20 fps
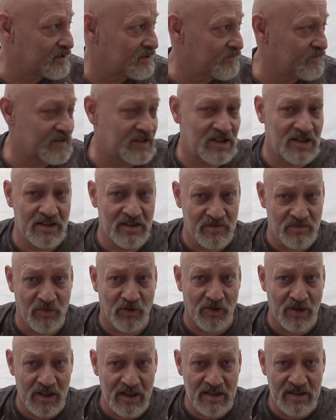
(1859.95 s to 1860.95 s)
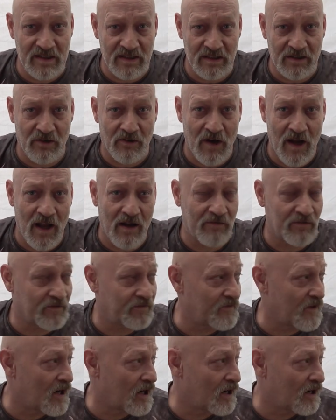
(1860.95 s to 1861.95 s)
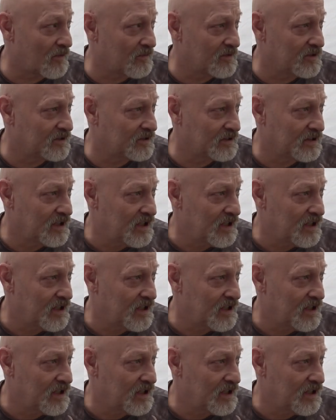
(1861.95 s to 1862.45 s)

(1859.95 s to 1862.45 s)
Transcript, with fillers: If it's just breezy, I'll have a fire, but